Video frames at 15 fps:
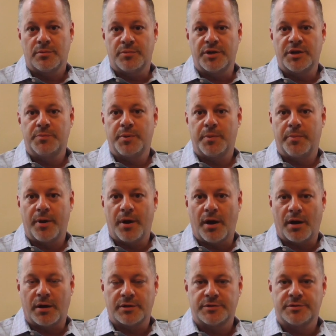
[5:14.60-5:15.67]
be
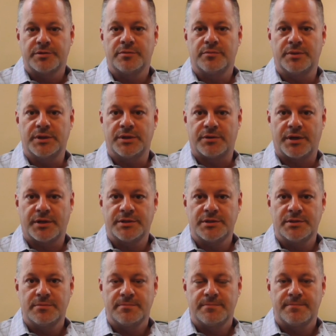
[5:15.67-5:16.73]
prepared, be
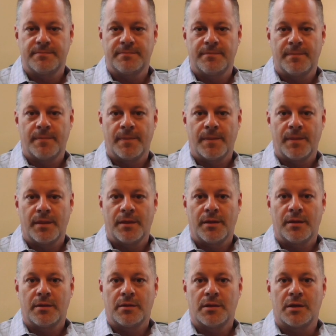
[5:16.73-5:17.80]
ready,
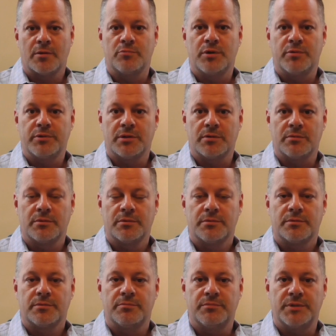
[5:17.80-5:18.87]
and we will
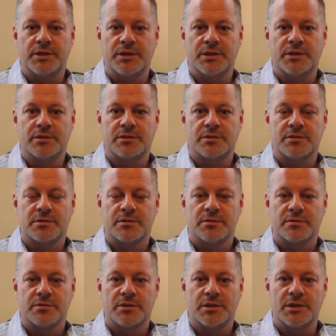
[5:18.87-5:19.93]
meet
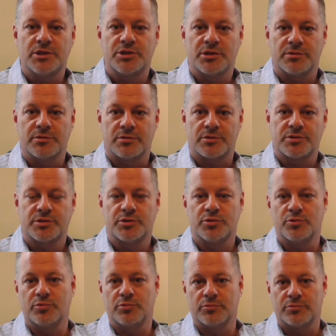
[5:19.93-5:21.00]
each other
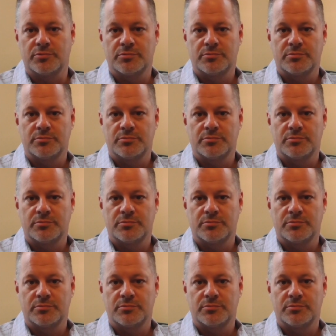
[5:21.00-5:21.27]
soon.